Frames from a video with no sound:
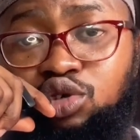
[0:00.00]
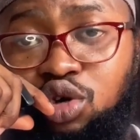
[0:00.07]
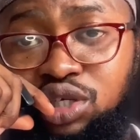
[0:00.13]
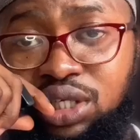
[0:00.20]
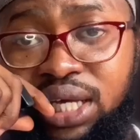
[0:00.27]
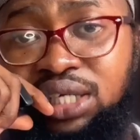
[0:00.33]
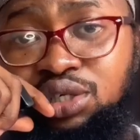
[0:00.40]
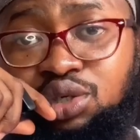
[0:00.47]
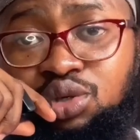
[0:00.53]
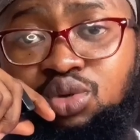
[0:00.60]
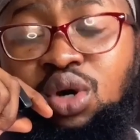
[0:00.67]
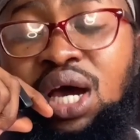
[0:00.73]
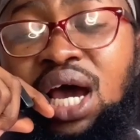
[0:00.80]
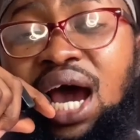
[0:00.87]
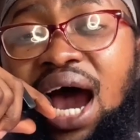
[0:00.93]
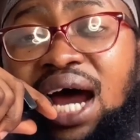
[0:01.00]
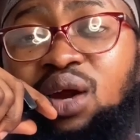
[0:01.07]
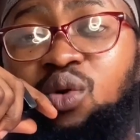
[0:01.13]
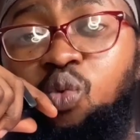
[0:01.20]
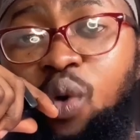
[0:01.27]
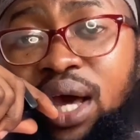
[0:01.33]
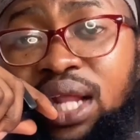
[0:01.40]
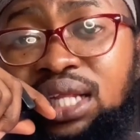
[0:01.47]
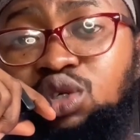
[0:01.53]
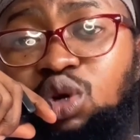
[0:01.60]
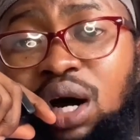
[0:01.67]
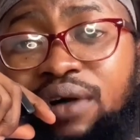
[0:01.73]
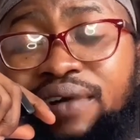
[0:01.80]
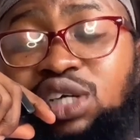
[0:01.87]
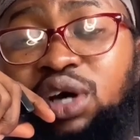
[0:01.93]
trusted you and when
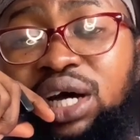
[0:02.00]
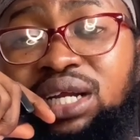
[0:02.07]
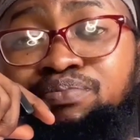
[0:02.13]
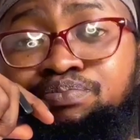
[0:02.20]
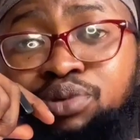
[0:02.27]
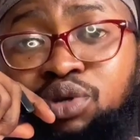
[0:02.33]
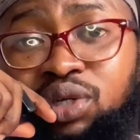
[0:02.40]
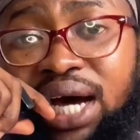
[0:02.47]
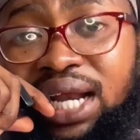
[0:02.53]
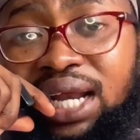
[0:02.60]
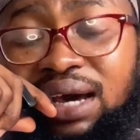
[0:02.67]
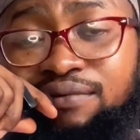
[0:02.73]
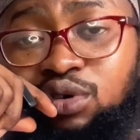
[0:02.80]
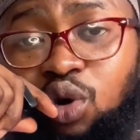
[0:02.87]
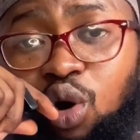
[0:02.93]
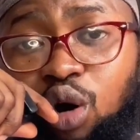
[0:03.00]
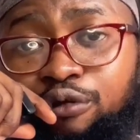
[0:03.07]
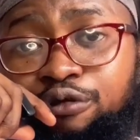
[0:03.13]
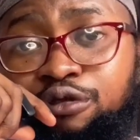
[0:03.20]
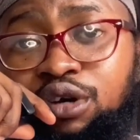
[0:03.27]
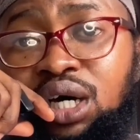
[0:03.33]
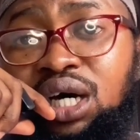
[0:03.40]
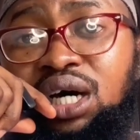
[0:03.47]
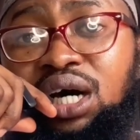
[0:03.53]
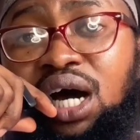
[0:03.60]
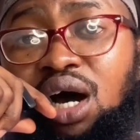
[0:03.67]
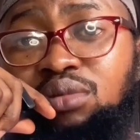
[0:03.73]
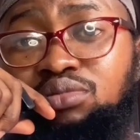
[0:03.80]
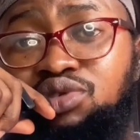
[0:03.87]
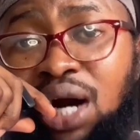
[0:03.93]
you have actually built that level of
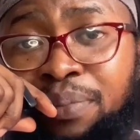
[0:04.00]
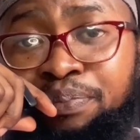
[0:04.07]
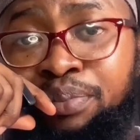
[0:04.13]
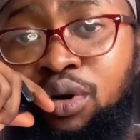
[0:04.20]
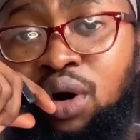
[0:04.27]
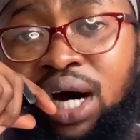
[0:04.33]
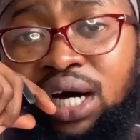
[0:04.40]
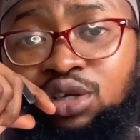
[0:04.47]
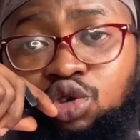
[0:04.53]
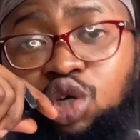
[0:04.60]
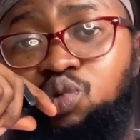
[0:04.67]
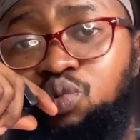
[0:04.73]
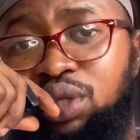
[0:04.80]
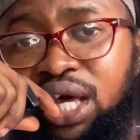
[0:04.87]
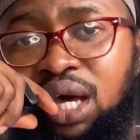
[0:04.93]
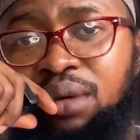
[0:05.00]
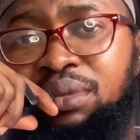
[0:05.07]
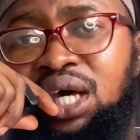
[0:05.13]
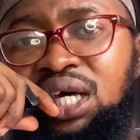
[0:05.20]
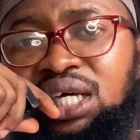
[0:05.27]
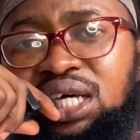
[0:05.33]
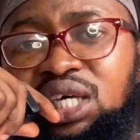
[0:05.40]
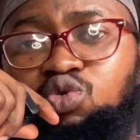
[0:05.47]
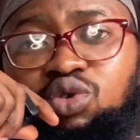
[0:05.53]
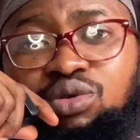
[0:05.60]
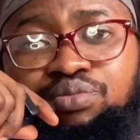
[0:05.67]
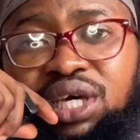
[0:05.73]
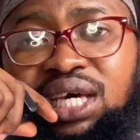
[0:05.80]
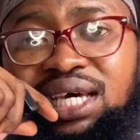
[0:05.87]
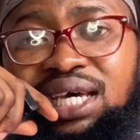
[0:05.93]
rapport and trust with them, it will be